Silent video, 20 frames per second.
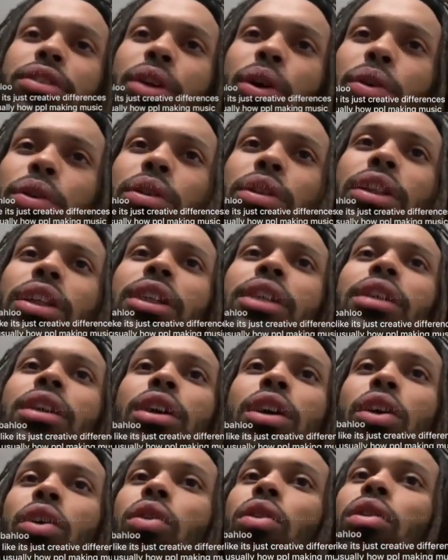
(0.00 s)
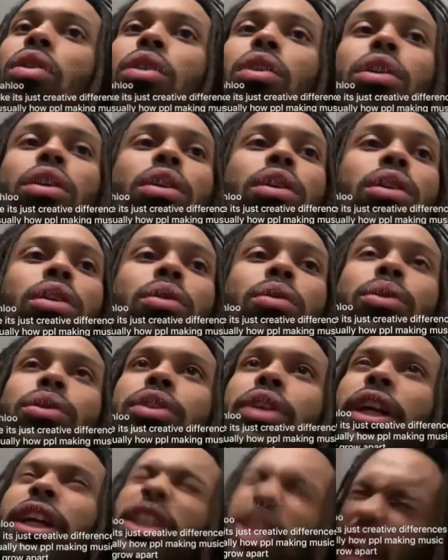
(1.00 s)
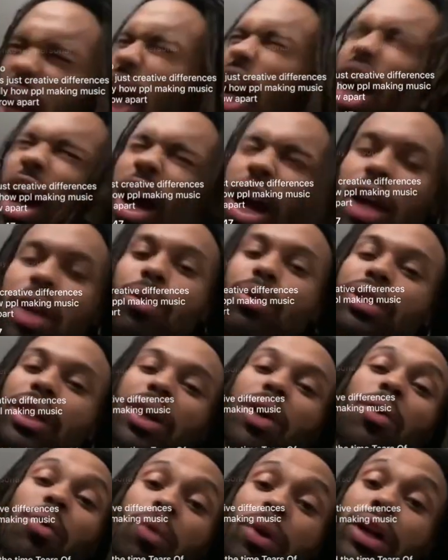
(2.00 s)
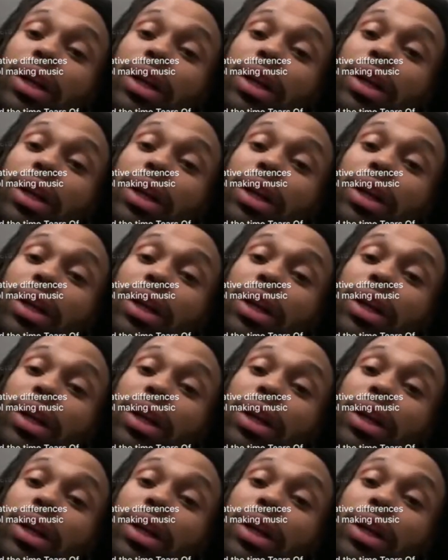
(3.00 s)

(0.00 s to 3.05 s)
us locally was like, yeah, it was like a